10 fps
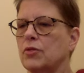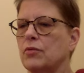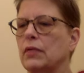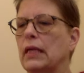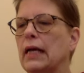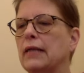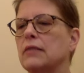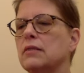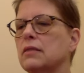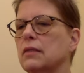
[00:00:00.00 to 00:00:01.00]
Arms are
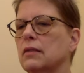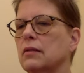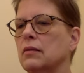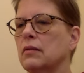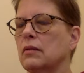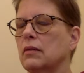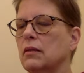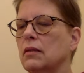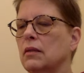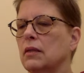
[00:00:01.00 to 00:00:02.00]
relaxed.
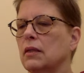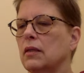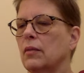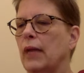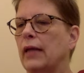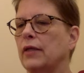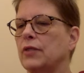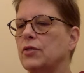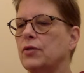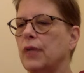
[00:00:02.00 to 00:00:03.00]

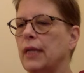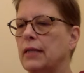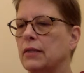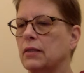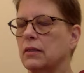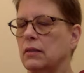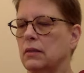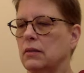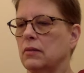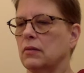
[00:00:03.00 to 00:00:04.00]
Back is straight,
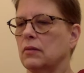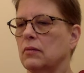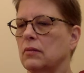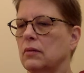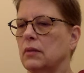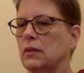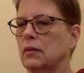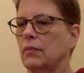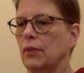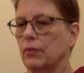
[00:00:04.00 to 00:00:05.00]

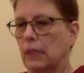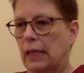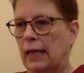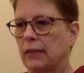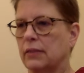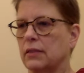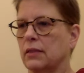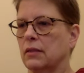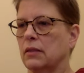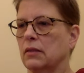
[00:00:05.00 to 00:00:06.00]
but relaxed.
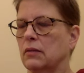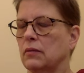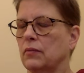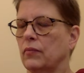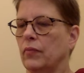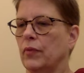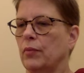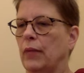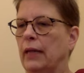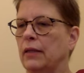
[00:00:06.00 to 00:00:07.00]

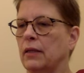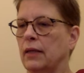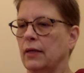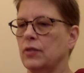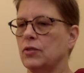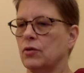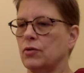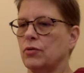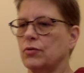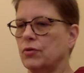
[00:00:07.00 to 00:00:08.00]
Back of the neck is
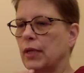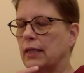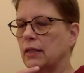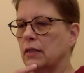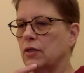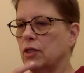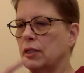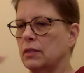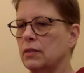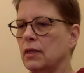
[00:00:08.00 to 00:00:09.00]
also straight and the chin
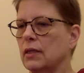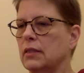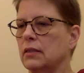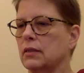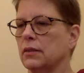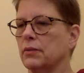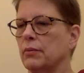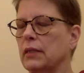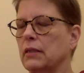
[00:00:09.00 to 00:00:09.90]
is tucked in a little bit.